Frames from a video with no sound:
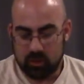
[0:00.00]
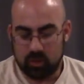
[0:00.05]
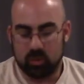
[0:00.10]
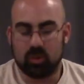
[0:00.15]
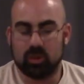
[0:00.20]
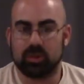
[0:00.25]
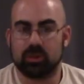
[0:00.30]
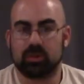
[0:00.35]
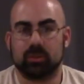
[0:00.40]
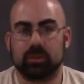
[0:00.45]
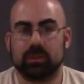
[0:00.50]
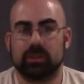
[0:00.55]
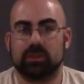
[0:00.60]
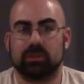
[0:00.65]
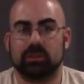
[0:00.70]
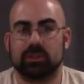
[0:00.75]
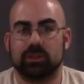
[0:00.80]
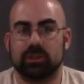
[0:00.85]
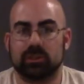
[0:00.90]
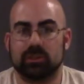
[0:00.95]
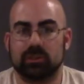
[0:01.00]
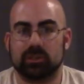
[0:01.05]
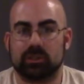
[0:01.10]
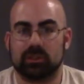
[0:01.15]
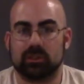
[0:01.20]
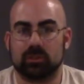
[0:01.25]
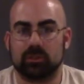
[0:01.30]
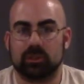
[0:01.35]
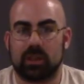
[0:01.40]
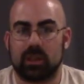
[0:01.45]
do use
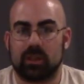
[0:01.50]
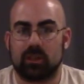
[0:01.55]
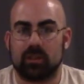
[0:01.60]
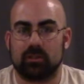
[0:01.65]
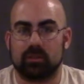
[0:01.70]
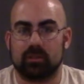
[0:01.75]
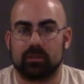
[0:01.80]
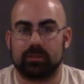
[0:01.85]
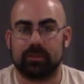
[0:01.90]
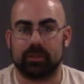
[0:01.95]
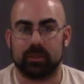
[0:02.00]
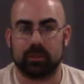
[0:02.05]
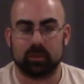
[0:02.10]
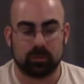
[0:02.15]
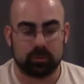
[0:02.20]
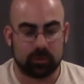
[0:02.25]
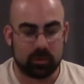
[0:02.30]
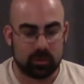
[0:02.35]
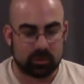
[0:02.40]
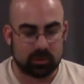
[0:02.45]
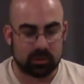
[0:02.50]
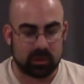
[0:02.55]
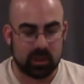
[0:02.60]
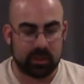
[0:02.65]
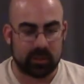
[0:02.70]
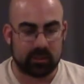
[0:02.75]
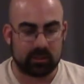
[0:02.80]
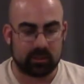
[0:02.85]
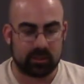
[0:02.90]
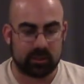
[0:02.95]
it, we'll get a review most
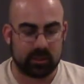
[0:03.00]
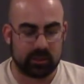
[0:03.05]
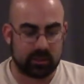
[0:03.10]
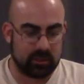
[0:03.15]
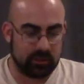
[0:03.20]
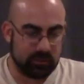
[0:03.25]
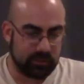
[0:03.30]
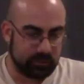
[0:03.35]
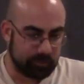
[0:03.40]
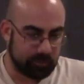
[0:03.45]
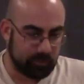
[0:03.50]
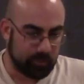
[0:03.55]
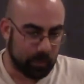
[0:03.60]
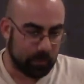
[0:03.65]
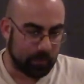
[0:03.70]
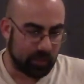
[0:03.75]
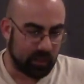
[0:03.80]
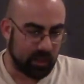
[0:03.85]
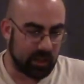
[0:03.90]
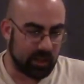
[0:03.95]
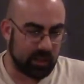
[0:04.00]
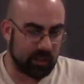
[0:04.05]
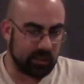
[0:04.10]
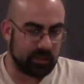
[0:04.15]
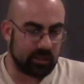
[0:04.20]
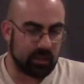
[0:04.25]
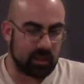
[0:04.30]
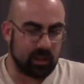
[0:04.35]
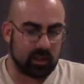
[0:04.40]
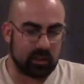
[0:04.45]
likely, and
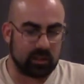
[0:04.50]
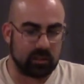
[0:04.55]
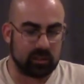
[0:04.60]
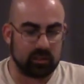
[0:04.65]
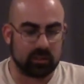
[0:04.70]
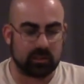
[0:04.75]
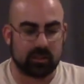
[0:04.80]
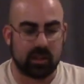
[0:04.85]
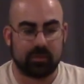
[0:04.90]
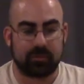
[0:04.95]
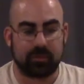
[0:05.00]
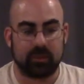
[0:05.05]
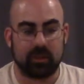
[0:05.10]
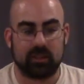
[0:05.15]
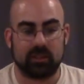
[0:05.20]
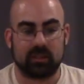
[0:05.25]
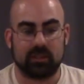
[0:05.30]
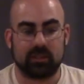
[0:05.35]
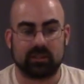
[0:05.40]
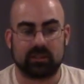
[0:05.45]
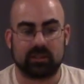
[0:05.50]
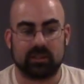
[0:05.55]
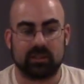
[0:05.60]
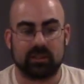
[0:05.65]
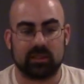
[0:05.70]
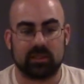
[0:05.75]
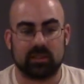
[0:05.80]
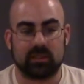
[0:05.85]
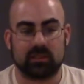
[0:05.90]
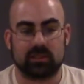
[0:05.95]
you'll definitely see
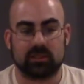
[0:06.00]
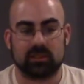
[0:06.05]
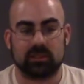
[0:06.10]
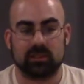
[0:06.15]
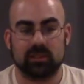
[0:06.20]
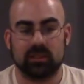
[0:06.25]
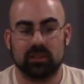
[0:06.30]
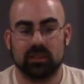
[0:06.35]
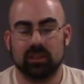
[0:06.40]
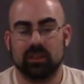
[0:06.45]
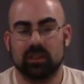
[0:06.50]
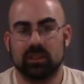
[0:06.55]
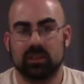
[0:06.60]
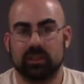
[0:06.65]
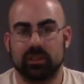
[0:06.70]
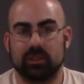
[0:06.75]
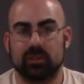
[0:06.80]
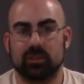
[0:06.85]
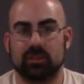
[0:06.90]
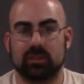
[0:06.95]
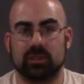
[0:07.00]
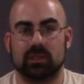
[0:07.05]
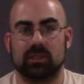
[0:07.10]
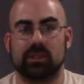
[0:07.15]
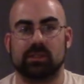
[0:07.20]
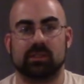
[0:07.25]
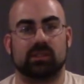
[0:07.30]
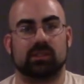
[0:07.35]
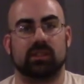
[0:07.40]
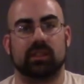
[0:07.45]
us using
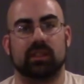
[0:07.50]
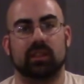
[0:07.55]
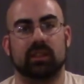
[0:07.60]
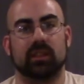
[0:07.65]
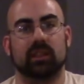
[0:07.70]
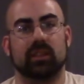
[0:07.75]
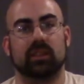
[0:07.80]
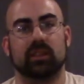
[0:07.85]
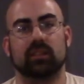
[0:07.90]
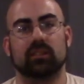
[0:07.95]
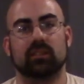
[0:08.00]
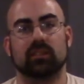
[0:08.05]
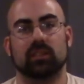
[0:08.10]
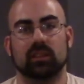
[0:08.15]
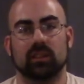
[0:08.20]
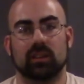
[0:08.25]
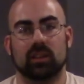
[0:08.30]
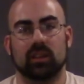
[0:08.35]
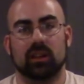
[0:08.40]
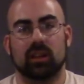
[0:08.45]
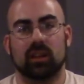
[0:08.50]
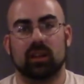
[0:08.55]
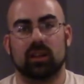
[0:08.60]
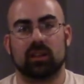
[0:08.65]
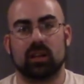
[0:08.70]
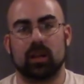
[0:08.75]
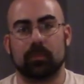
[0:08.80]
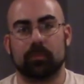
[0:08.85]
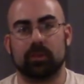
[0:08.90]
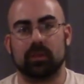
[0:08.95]
this thing in a
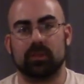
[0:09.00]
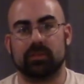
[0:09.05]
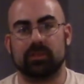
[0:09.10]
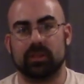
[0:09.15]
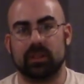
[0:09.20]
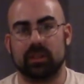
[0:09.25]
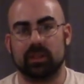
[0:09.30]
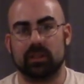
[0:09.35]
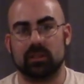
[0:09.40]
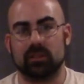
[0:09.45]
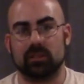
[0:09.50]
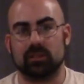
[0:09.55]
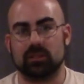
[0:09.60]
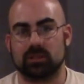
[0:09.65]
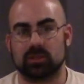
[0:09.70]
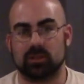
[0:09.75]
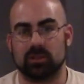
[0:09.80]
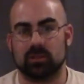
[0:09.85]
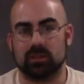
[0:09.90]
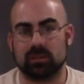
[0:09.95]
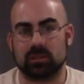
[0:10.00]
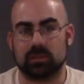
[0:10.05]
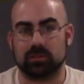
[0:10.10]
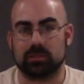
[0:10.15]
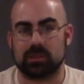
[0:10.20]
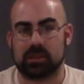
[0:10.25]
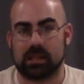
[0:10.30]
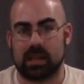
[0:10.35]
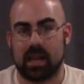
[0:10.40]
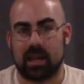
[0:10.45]
couple of videos, doing some
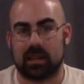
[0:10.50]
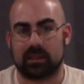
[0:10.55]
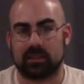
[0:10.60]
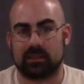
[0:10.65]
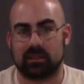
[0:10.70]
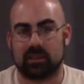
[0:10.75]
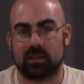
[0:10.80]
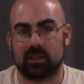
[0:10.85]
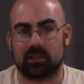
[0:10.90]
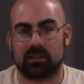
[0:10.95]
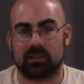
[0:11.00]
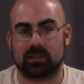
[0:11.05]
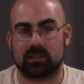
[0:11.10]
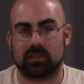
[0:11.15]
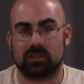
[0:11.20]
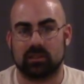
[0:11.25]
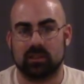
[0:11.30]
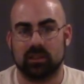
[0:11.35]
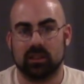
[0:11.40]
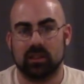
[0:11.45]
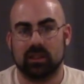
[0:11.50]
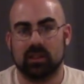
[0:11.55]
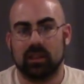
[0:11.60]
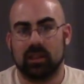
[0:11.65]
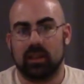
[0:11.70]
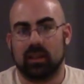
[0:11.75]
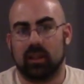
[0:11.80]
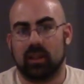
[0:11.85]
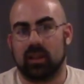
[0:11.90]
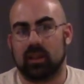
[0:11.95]
snack sticks
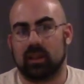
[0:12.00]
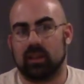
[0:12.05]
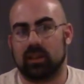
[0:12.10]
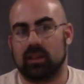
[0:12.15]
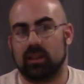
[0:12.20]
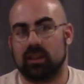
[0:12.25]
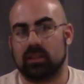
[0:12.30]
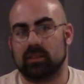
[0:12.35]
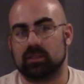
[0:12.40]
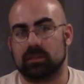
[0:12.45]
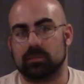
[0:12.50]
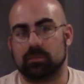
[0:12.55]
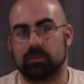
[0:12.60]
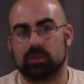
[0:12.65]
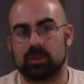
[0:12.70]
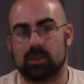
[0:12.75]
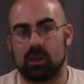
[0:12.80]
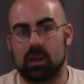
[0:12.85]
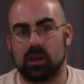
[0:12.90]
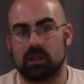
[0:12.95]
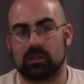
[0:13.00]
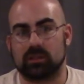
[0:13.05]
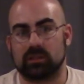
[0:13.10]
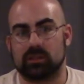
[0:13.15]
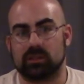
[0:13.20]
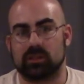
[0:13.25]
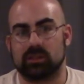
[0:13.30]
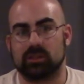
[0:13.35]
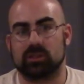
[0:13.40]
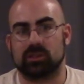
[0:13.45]
and some
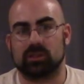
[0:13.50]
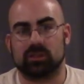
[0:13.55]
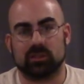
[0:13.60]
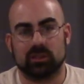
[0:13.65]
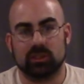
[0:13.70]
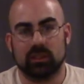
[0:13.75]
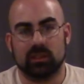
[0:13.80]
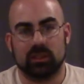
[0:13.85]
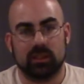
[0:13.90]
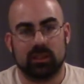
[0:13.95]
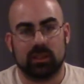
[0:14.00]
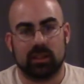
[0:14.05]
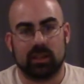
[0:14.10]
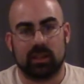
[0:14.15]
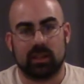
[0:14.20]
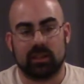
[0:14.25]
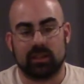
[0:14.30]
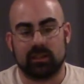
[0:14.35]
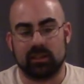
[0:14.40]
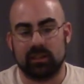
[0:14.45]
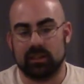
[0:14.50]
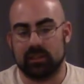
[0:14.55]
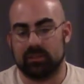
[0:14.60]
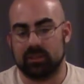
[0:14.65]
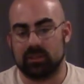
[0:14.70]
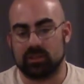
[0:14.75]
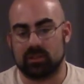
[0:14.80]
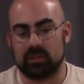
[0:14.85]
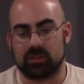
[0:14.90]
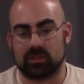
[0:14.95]
sausage, and
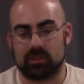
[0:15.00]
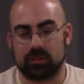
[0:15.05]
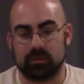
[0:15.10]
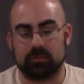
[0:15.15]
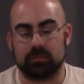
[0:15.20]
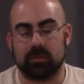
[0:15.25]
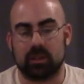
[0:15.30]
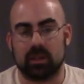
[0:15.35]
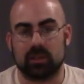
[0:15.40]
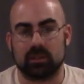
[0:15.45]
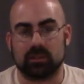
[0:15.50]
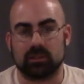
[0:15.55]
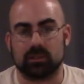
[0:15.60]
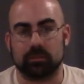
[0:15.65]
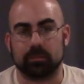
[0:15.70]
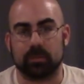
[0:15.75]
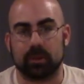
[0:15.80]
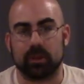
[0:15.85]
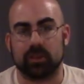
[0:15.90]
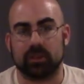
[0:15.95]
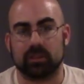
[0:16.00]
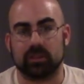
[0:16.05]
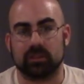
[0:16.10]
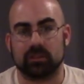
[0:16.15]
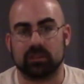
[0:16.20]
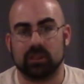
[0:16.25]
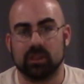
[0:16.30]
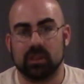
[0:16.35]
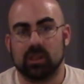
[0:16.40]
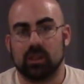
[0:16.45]
even just some
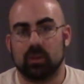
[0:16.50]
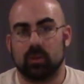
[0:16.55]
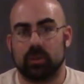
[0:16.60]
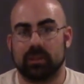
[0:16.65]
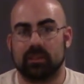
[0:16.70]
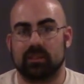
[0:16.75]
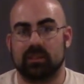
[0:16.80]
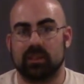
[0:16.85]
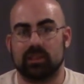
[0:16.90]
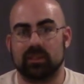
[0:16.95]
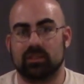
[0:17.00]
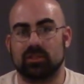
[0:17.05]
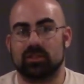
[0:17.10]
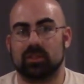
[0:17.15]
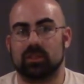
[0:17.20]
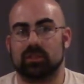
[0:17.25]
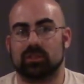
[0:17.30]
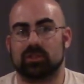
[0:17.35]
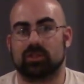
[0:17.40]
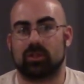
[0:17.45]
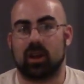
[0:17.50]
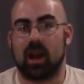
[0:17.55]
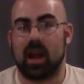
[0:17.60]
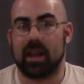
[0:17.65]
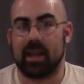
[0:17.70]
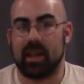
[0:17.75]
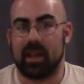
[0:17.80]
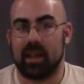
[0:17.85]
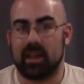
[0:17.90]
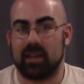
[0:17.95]
burgers. We did just dry
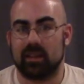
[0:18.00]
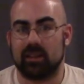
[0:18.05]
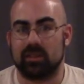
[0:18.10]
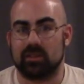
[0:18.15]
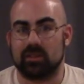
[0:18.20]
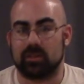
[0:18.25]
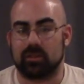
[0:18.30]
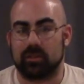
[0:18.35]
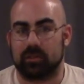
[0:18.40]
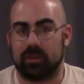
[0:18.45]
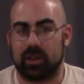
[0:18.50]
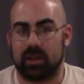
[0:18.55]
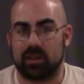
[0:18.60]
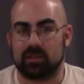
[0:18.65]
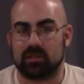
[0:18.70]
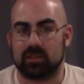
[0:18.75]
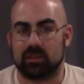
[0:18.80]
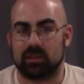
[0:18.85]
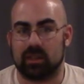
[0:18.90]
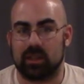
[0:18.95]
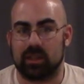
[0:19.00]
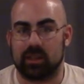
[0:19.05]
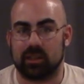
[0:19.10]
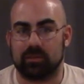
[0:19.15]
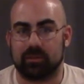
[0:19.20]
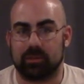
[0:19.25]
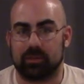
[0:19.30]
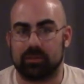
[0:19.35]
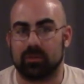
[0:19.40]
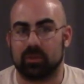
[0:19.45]
age a venison leg
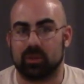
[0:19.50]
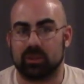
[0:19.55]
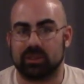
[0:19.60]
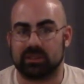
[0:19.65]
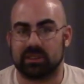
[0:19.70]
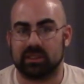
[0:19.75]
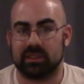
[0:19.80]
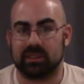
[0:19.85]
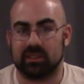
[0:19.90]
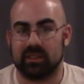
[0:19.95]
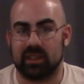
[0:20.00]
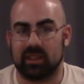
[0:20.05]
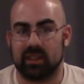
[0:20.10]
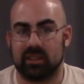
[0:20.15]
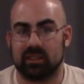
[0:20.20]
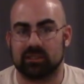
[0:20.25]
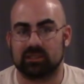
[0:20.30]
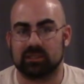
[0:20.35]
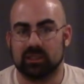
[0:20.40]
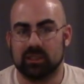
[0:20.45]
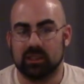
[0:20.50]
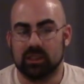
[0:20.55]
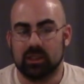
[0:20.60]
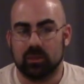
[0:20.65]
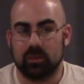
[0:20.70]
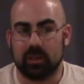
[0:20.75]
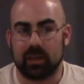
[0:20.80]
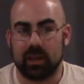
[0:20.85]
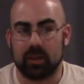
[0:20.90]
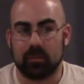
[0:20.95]
for 14 days.
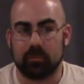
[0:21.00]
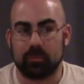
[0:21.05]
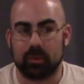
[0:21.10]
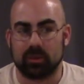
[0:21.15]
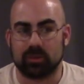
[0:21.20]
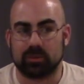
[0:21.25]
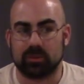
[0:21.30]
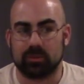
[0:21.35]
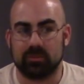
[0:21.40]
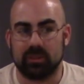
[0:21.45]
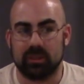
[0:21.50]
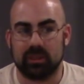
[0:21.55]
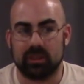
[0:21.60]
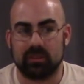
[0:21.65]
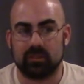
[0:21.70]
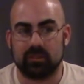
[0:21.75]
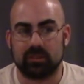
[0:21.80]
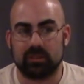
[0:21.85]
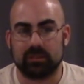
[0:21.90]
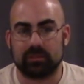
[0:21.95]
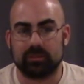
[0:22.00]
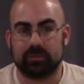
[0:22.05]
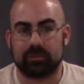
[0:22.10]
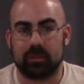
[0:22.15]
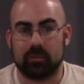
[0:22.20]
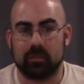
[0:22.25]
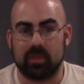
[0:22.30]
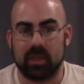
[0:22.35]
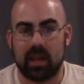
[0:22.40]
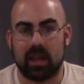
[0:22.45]
We got a bunch of meat
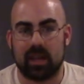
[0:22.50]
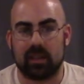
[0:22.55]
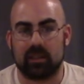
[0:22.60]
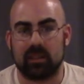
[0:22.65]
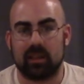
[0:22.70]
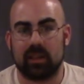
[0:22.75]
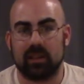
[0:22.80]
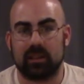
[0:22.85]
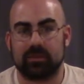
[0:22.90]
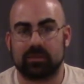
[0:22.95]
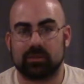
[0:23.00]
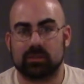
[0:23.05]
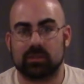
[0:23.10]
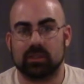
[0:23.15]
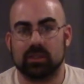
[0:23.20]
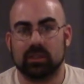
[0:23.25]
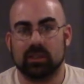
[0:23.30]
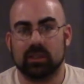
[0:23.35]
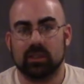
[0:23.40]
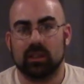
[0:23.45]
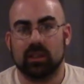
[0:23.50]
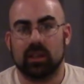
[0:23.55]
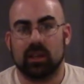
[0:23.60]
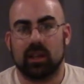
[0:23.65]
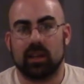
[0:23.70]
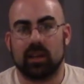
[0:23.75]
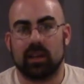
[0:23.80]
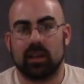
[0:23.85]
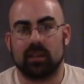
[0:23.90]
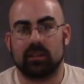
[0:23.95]
from that left,
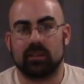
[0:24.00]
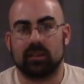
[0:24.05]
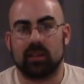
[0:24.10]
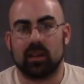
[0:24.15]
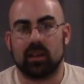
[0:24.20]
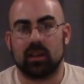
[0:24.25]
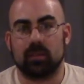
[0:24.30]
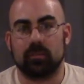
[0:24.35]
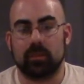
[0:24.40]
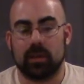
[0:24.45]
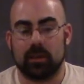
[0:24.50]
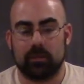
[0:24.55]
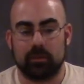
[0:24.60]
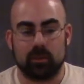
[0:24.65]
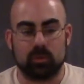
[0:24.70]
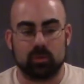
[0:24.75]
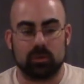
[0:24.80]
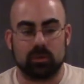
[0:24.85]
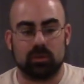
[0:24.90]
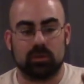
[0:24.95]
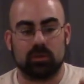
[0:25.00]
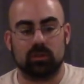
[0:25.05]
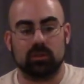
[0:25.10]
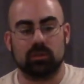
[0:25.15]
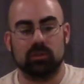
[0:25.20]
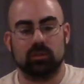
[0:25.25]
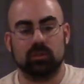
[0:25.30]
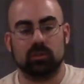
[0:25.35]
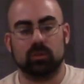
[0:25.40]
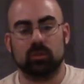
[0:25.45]
and maybe we'll
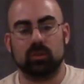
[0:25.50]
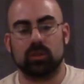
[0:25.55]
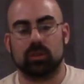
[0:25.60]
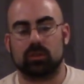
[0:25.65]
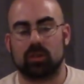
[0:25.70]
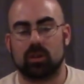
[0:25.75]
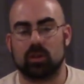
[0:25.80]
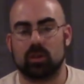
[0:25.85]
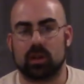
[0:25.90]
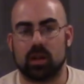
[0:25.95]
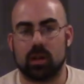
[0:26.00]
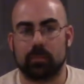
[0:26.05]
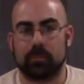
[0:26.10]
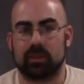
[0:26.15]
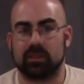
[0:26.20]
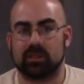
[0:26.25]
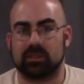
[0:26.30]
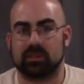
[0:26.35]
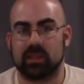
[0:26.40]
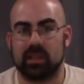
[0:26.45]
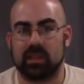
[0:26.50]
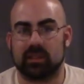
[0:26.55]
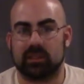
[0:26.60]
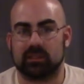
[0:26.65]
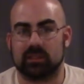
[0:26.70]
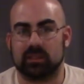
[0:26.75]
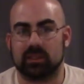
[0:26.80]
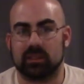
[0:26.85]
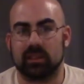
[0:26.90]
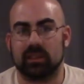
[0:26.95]
throw a couple of
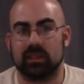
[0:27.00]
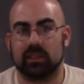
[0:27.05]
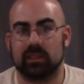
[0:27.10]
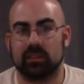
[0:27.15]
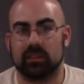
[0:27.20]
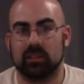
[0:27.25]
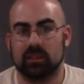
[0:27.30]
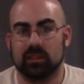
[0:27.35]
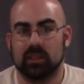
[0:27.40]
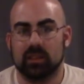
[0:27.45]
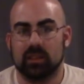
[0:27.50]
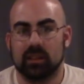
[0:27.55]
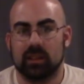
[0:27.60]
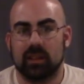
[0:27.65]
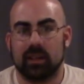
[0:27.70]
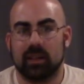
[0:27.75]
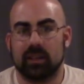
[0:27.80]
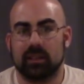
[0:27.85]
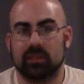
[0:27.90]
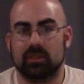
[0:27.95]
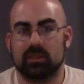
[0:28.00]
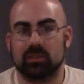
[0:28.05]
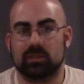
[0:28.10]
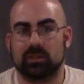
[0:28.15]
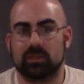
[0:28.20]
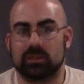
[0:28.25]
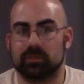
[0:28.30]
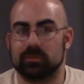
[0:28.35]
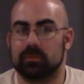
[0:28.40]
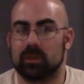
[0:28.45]
steaks in here and do
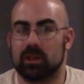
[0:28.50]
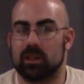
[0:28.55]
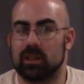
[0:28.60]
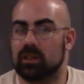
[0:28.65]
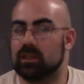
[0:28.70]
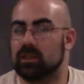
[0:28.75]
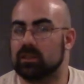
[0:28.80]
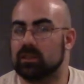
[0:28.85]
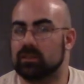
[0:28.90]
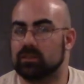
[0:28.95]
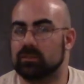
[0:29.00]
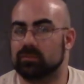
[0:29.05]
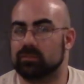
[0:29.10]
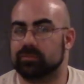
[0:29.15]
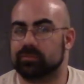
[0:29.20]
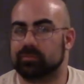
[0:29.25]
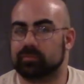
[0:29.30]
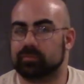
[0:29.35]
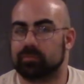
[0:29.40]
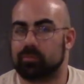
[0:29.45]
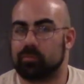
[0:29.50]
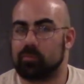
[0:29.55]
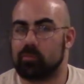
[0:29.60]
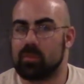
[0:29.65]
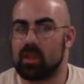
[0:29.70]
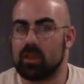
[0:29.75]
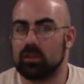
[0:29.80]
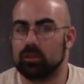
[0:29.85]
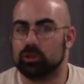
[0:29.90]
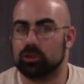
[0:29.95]
some
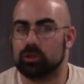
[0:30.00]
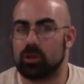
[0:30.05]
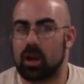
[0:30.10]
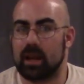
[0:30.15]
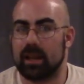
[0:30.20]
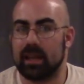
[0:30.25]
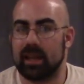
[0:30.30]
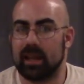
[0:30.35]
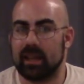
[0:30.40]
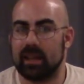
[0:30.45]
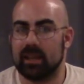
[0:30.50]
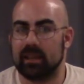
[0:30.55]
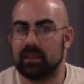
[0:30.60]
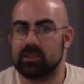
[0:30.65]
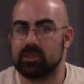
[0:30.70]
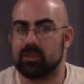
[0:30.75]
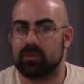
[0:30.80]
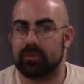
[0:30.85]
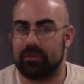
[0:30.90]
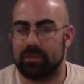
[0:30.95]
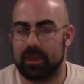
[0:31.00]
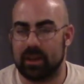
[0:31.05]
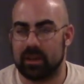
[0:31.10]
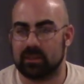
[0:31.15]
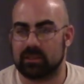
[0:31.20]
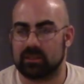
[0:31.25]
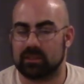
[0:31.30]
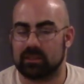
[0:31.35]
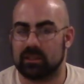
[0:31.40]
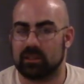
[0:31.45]
dry aged
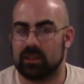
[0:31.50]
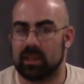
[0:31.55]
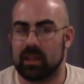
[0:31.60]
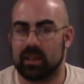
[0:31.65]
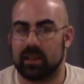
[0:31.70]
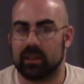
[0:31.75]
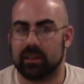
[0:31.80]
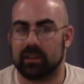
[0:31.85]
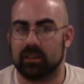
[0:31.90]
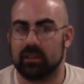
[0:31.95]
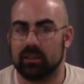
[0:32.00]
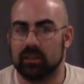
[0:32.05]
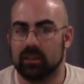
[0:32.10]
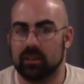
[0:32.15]
venison leg